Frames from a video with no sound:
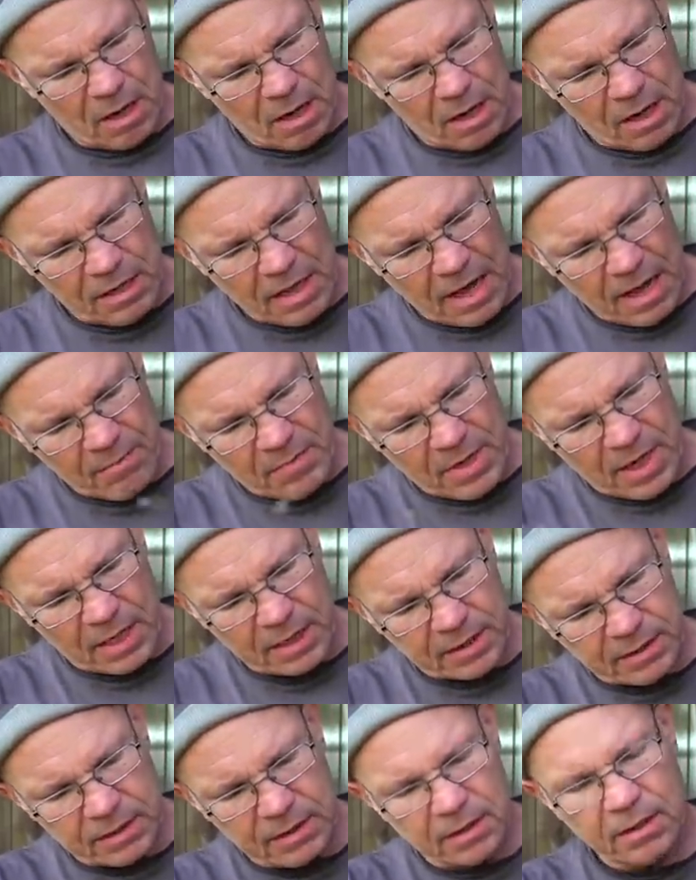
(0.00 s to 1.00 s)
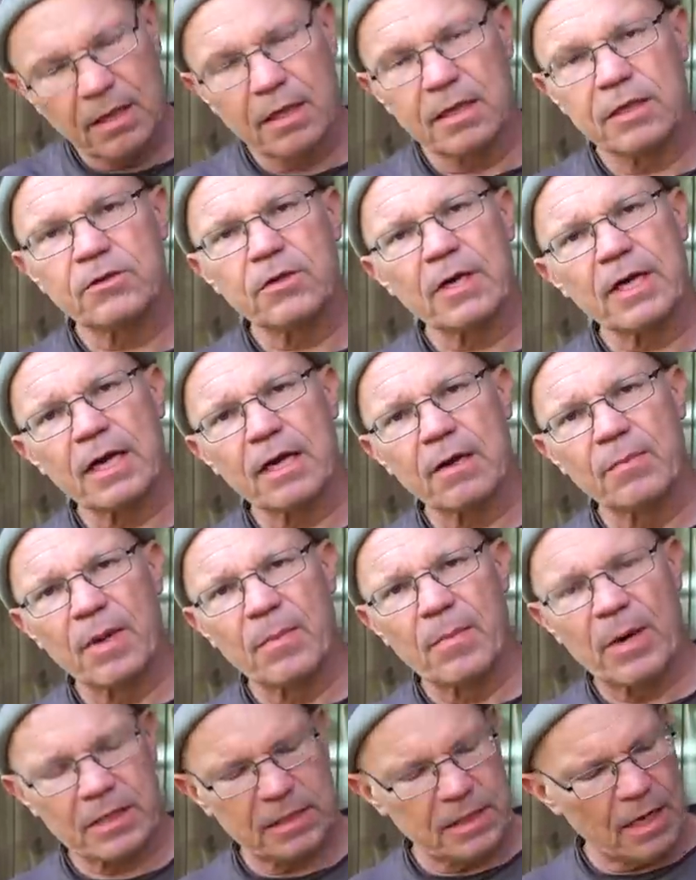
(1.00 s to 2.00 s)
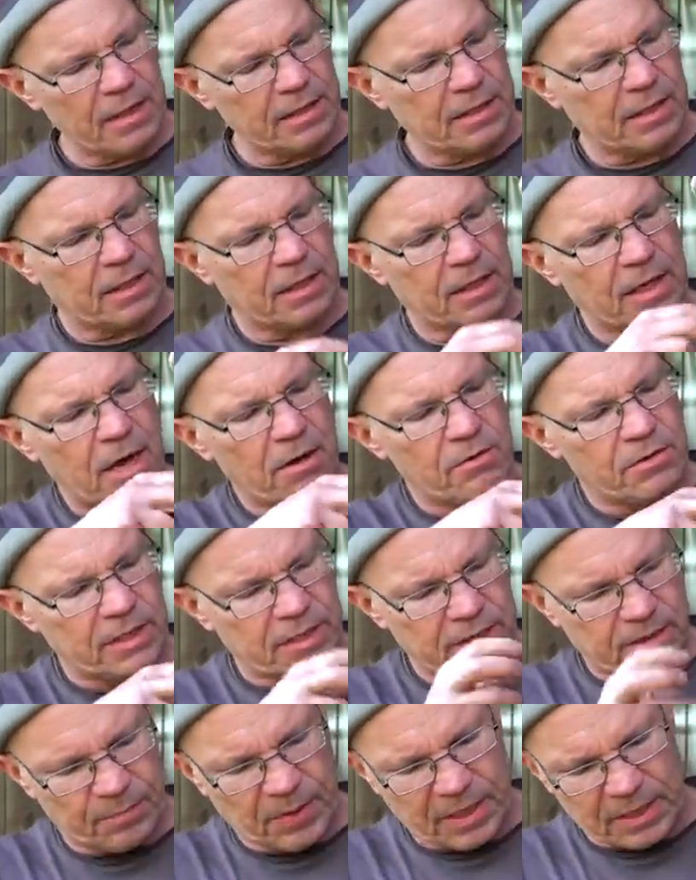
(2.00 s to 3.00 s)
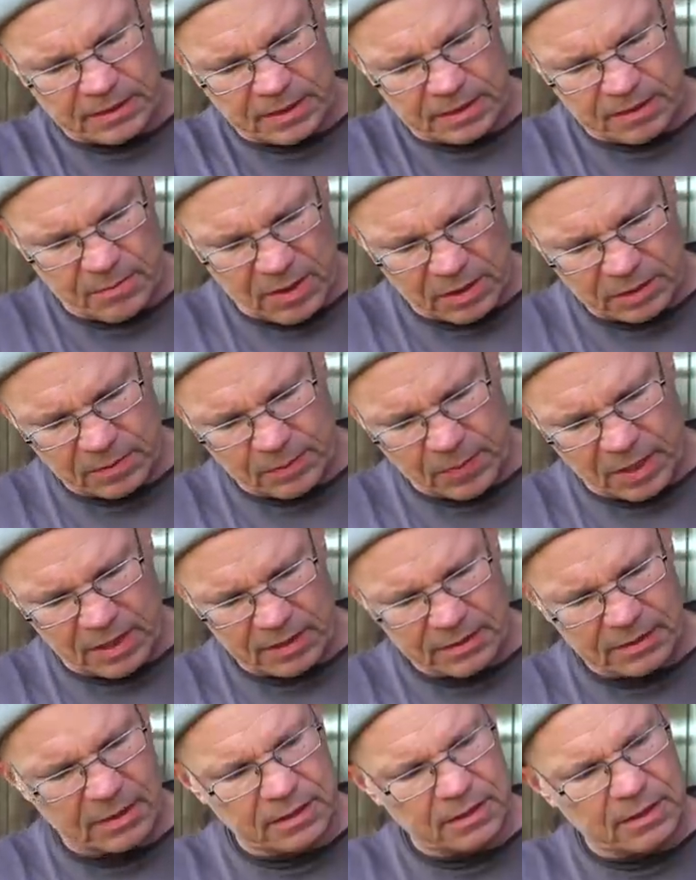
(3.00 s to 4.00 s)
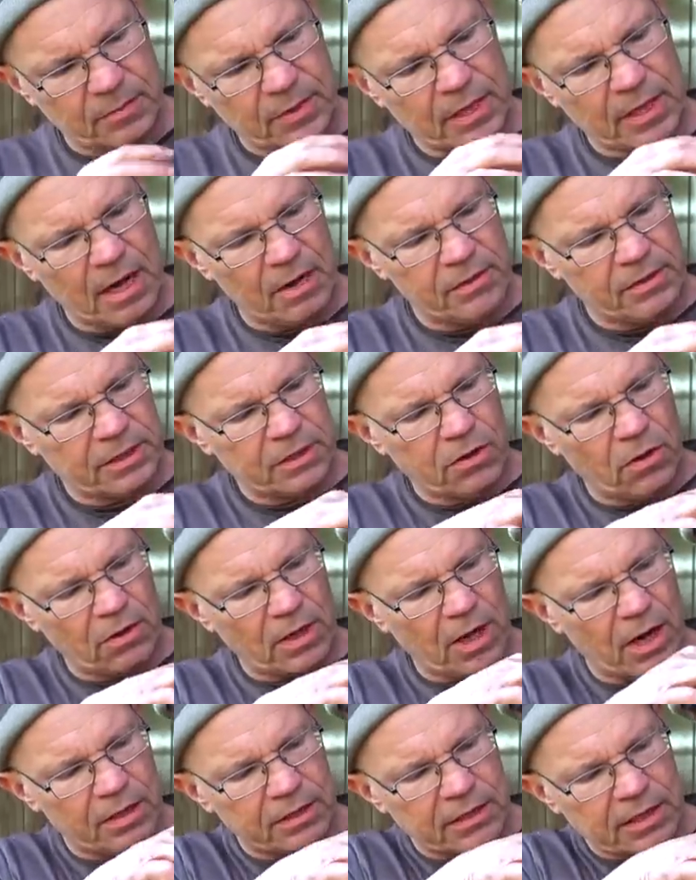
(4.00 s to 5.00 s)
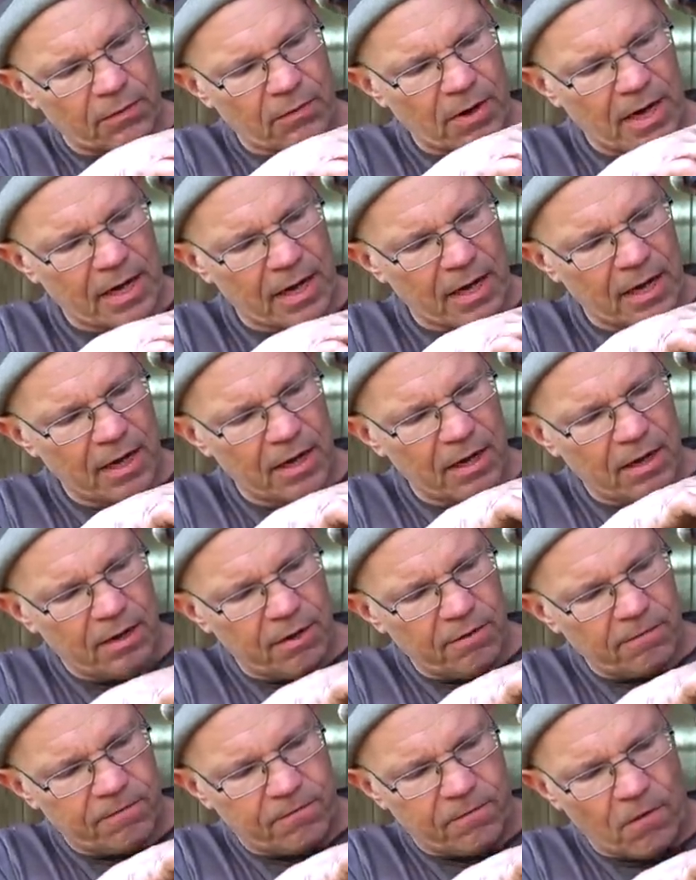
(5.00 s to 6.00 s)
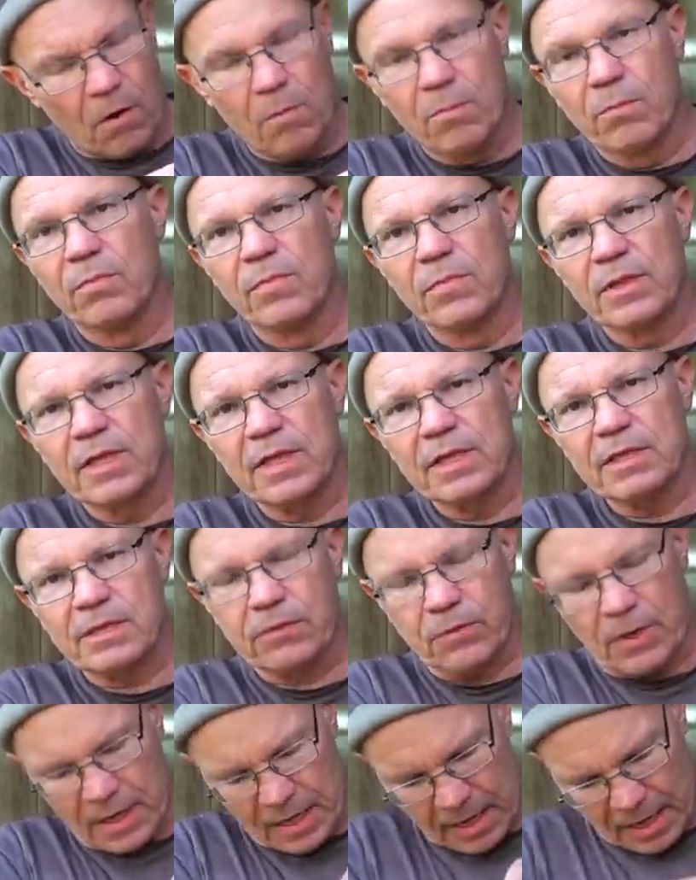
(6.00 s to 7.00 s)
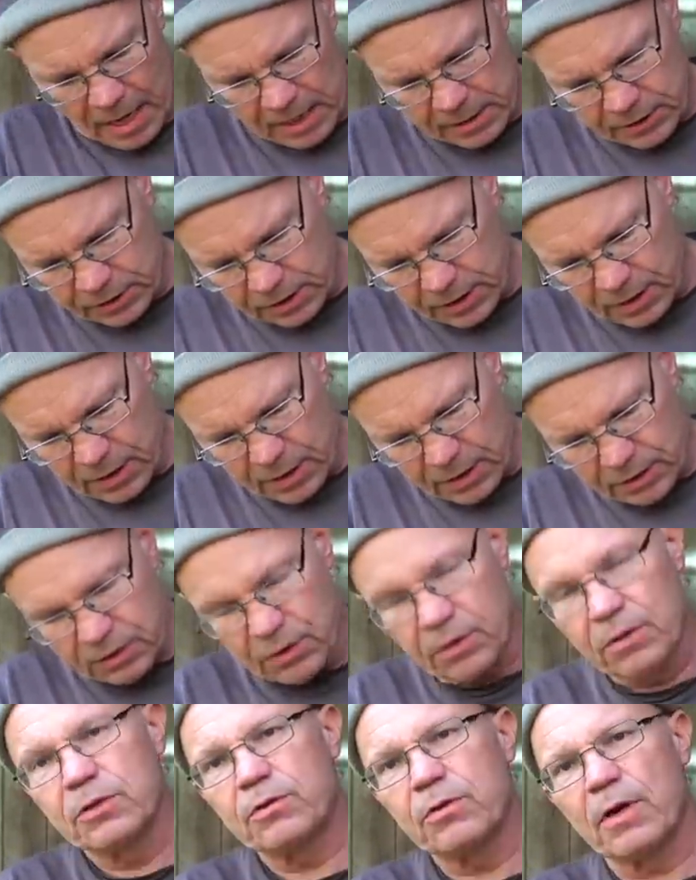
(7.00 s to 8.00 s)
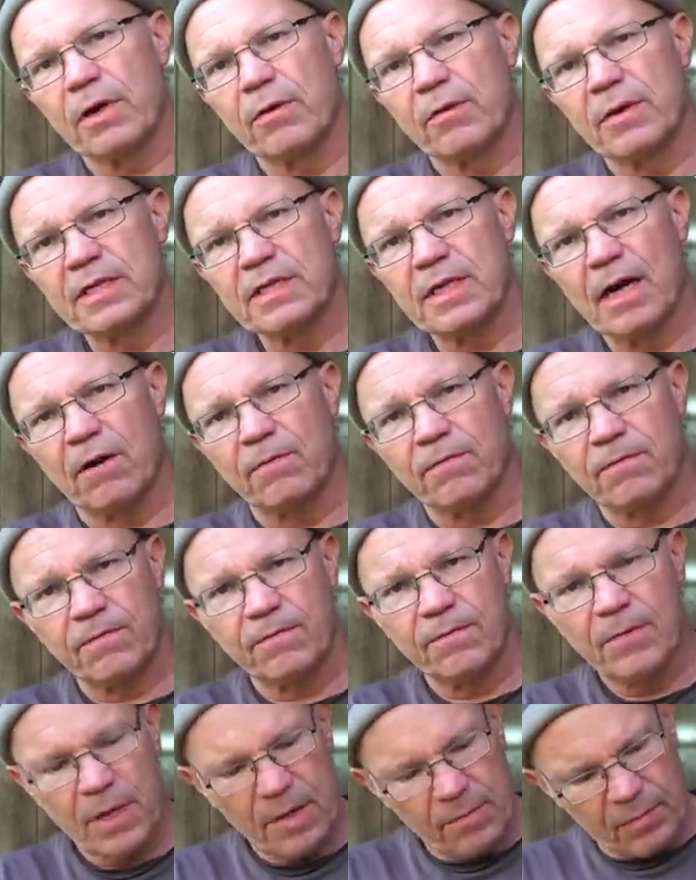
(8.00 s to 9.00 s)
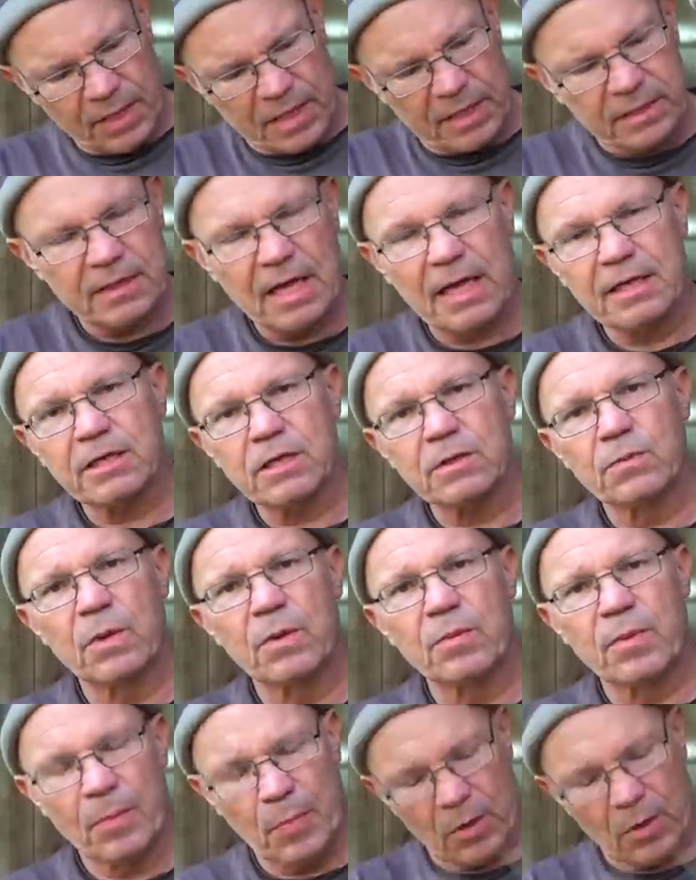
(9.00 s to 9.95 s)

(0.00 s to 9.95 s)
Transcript: And that means that the trigger can be much lighter. The load is, because it's a multi-part system, the load is not going directly from this string catch to the trigger itself, because that just wouldn't be